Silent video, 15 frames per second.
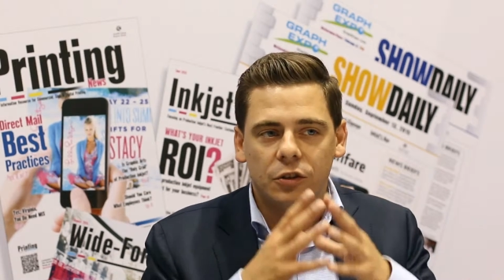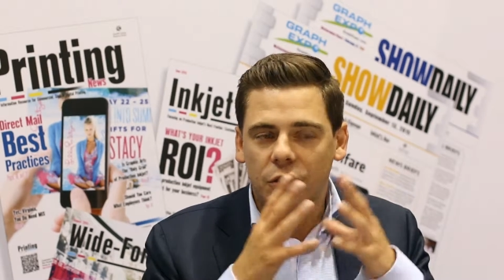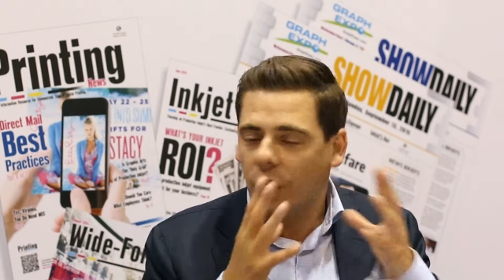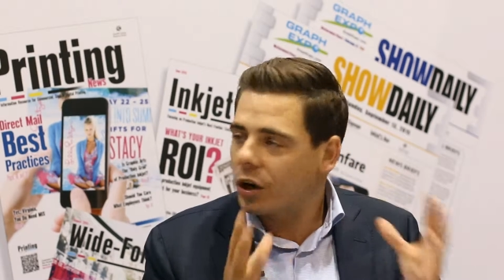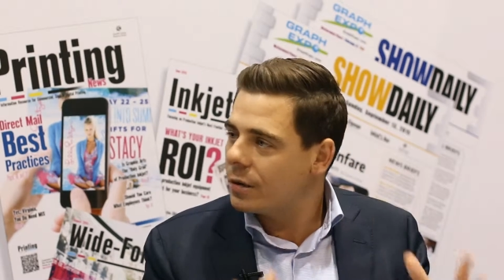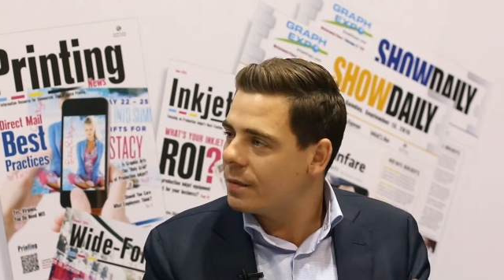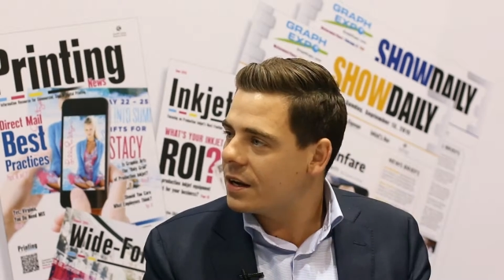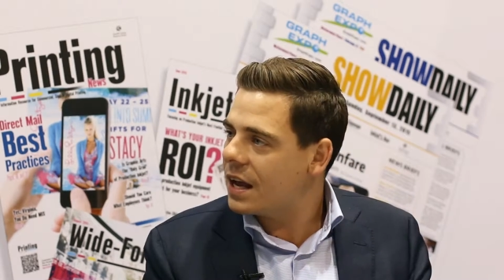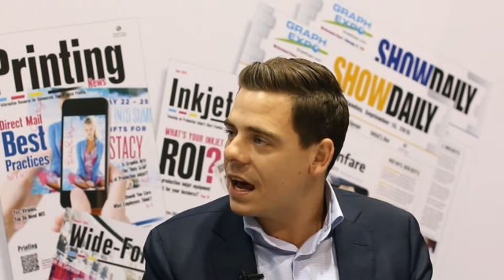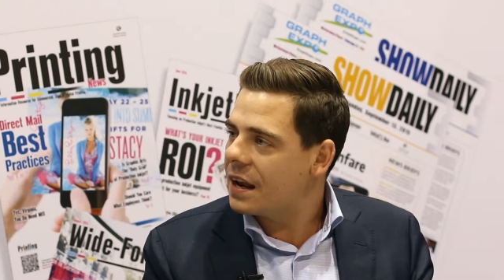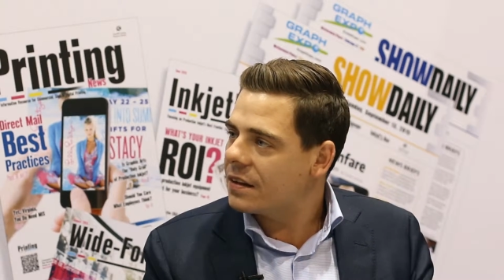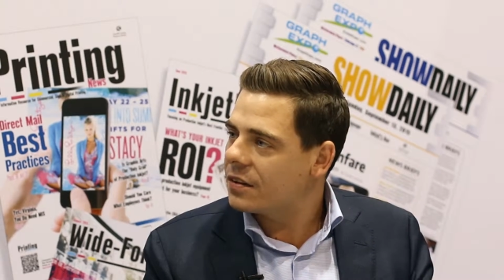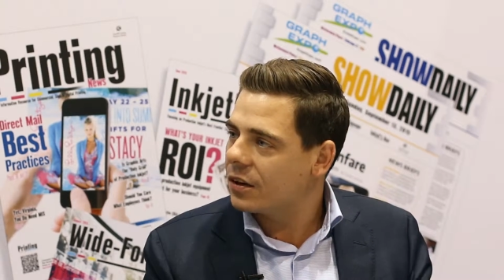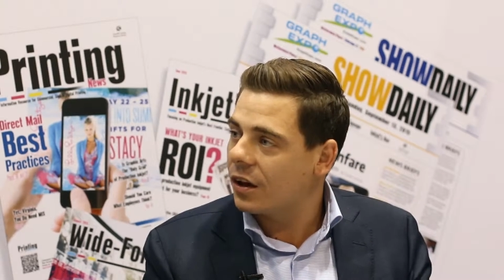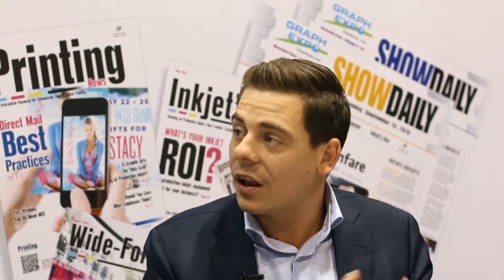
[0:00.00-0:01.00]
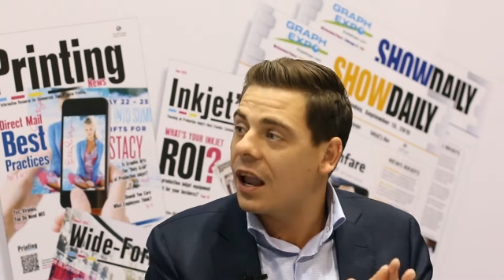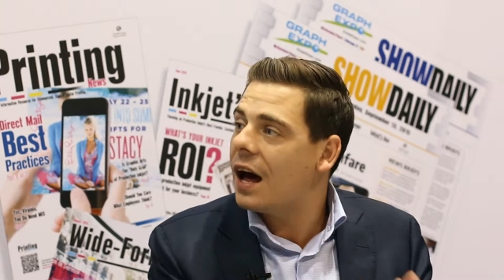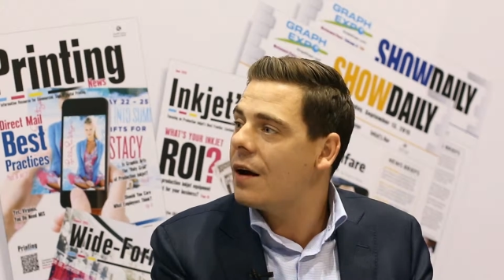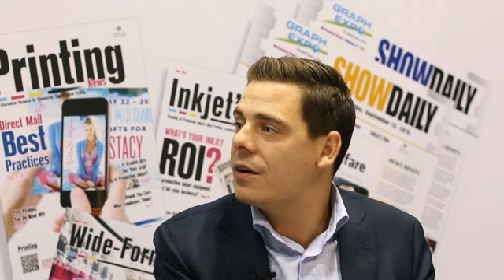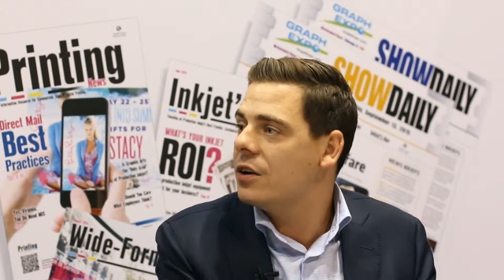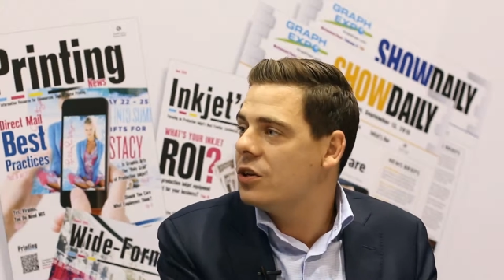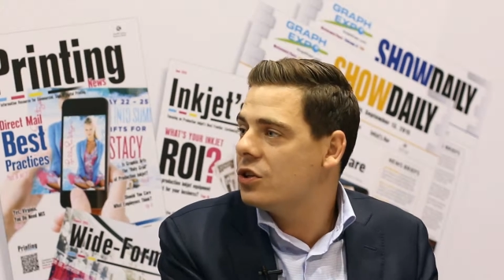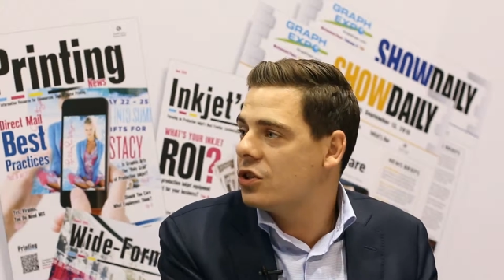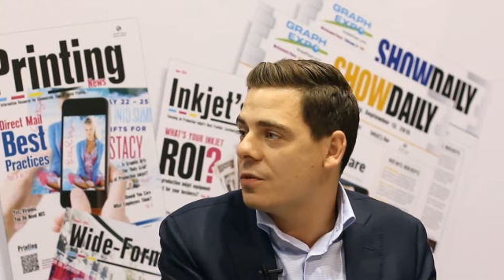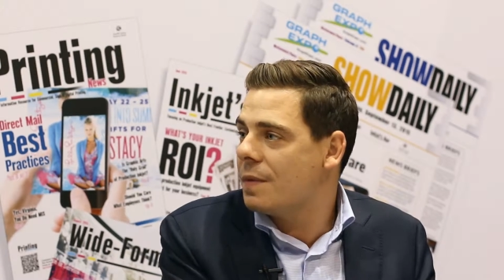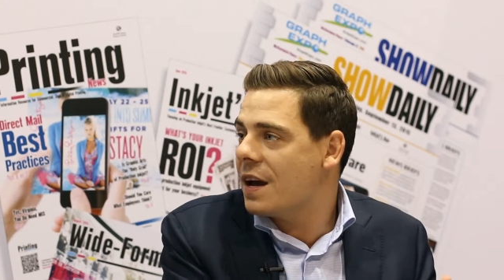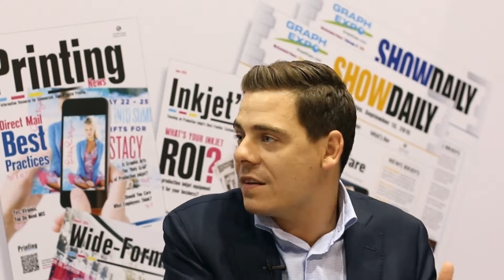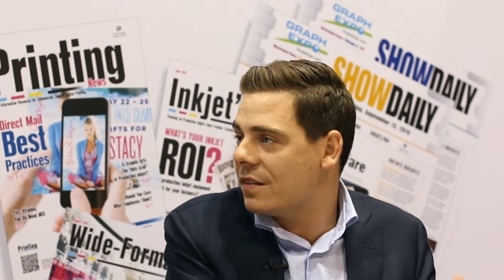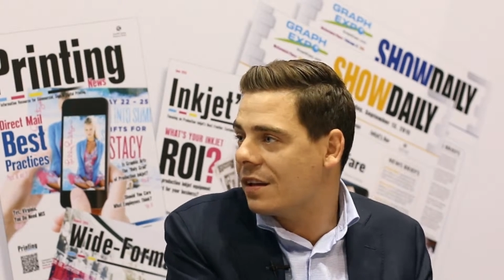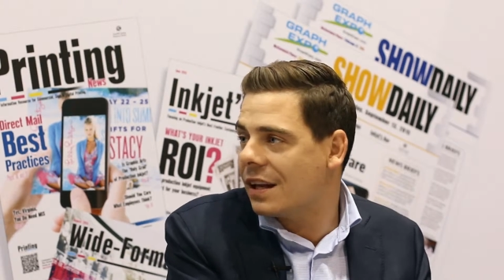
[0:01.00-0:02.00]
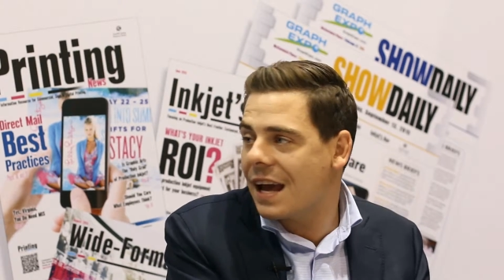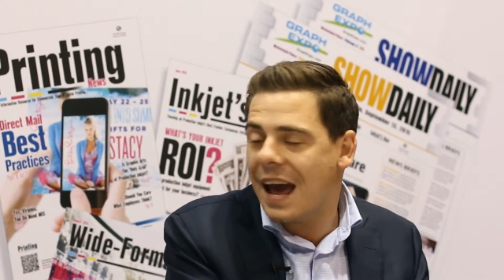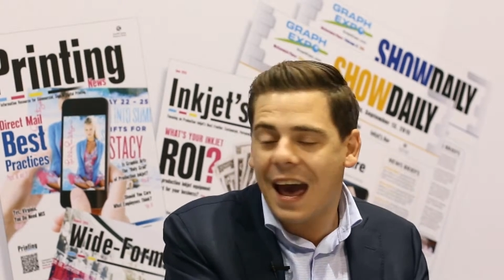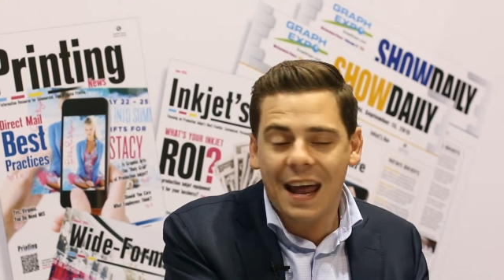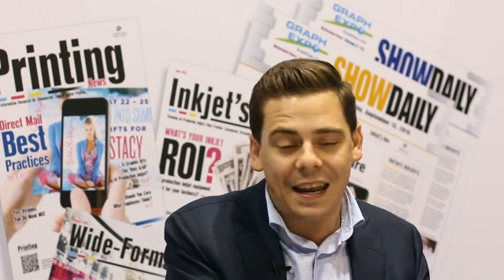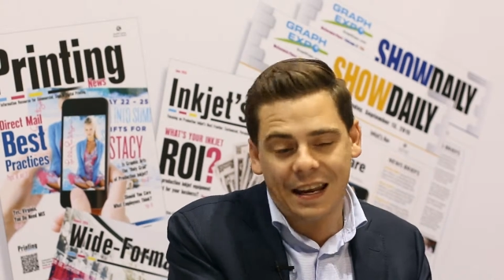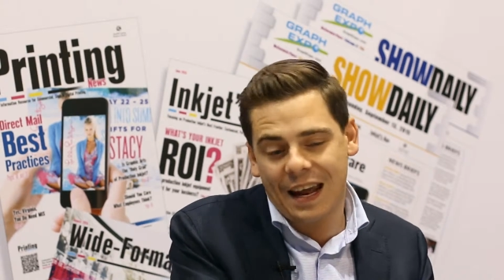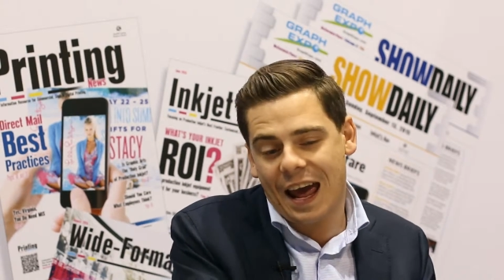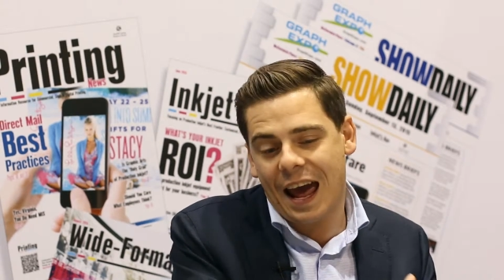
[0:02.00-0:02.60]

document editor, allowing you to basically edit